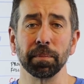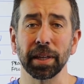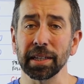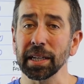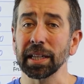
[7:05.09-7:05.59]

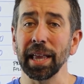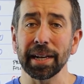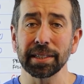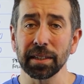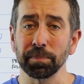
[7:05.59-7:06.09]
get
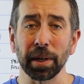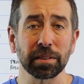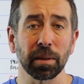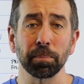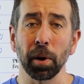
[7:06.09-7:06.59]
neglected by
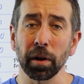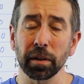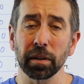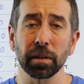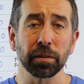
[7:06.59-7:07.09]
some
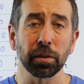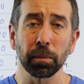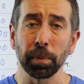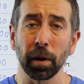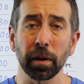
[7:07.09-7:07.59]
partner,
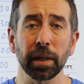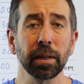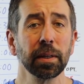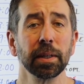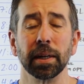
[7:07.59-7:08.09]
third
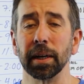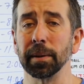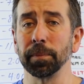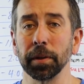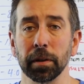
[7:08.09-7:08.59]
party,
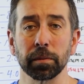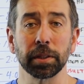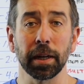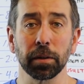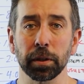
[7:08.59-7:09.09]

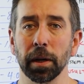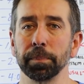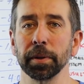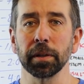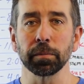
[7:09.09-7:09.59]
title
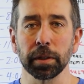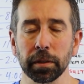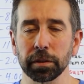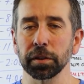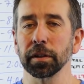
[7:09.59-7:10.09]
company,
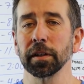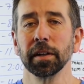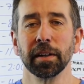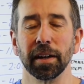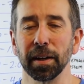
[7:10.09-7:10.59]

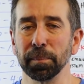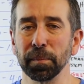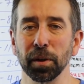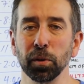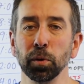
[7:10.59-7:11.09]
realtor,
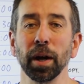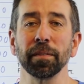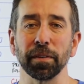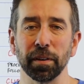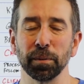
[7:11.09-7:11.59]

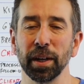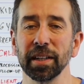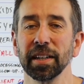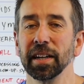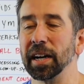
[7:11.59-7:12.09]
whoever,
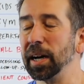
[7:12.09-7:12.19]
right?